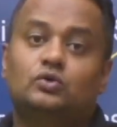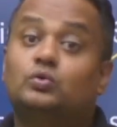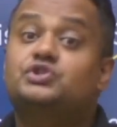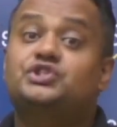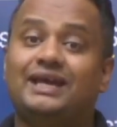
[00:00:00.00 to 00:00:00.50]

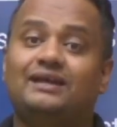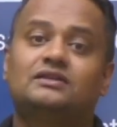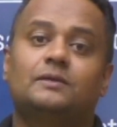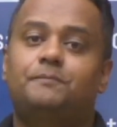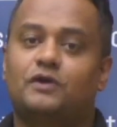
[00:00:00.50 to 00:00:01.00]
to
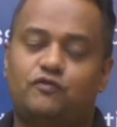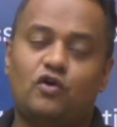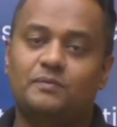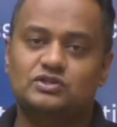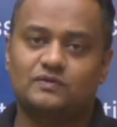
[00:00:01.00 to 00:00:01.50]
check the
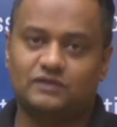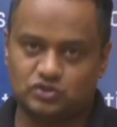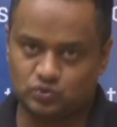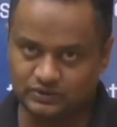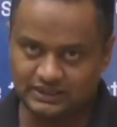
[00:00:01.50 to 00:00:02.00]
performance of the
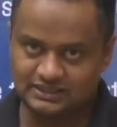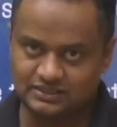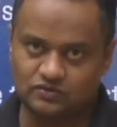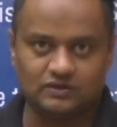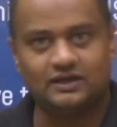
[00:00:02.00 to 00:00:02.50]

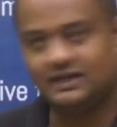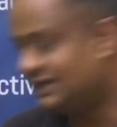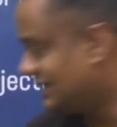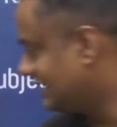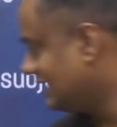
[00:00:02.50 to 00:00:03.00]
students.
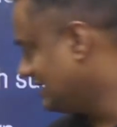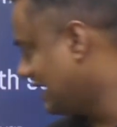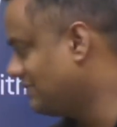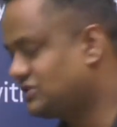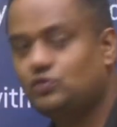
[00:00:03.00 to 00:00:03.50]
Here again,
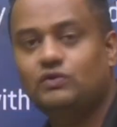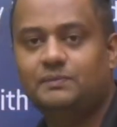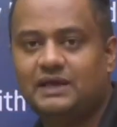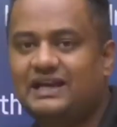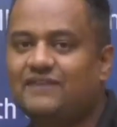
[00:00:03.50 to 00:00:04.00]
MSQ will
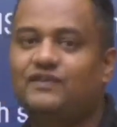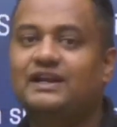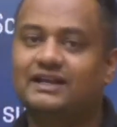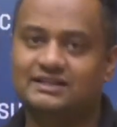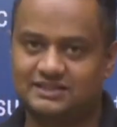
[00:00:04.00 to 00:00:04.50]
be a
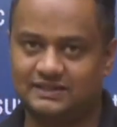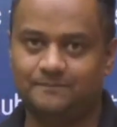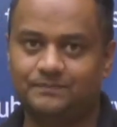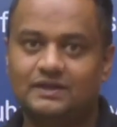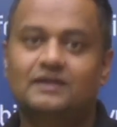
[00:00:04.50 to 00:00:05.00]
definite answer.
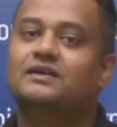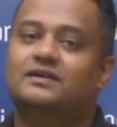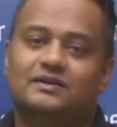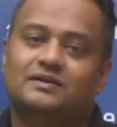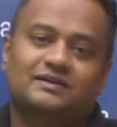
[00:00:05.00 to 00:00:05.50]

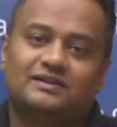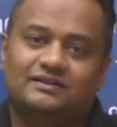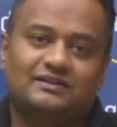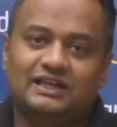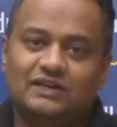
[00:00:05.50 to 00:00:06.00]

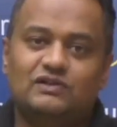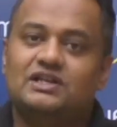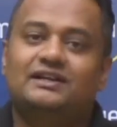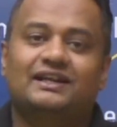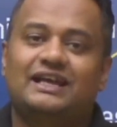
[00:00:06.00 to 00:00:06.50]

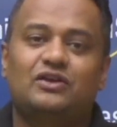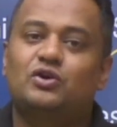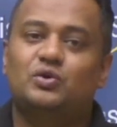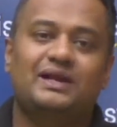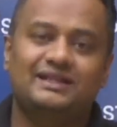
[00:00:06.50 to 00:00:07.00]
Invigilator
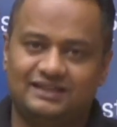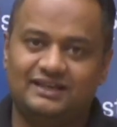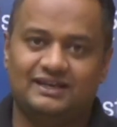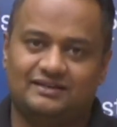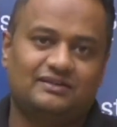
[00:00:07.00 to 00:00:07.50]
cannot do
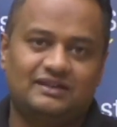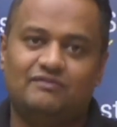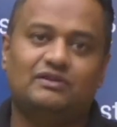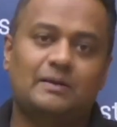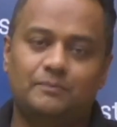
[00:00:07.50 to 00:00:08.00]
anything here.
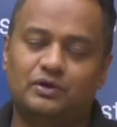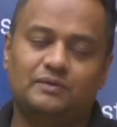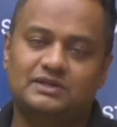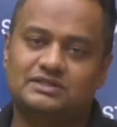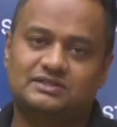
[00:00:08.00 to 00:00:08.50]
Their
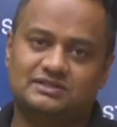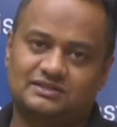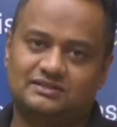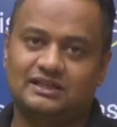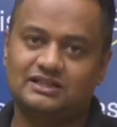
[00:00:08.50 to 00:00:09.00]
computer based
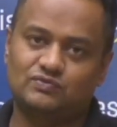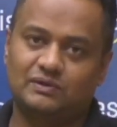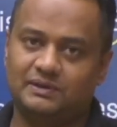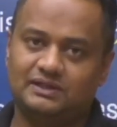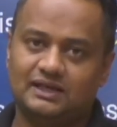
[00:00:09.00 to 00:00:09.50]
things
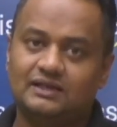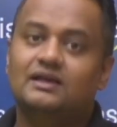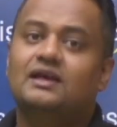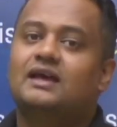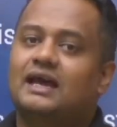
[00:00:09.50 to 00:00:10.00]
will be there
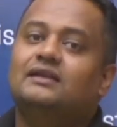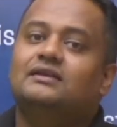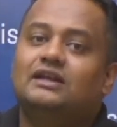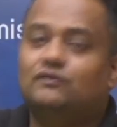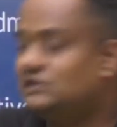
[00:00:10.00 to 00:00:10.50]
and
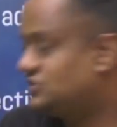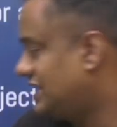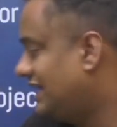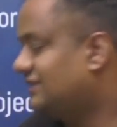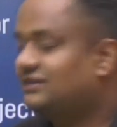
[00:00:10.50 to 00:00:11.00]
it will
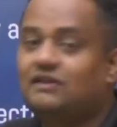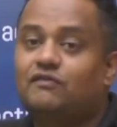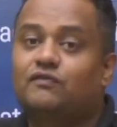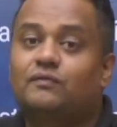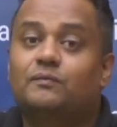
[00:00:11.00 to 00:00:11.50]
check
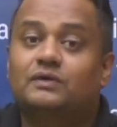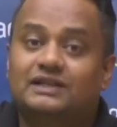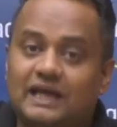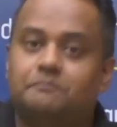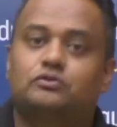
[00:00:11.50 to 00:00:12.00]
the
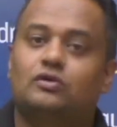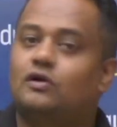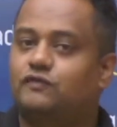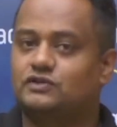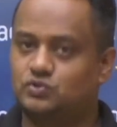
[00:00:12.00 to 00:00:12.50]
depth
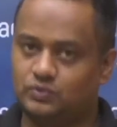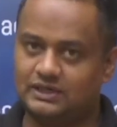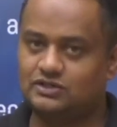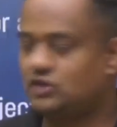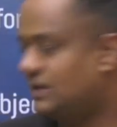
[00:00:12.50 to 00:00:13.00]
of a
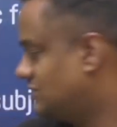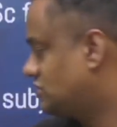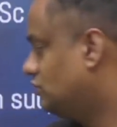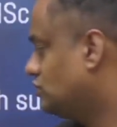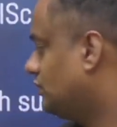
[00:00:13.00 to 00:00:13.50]
student, so
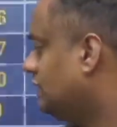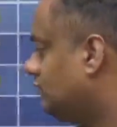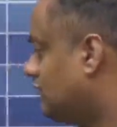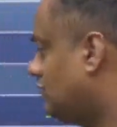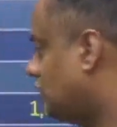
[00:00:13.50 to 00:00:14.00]
MSQs
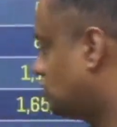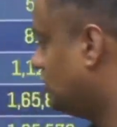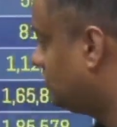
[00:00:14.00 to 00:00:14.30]
were also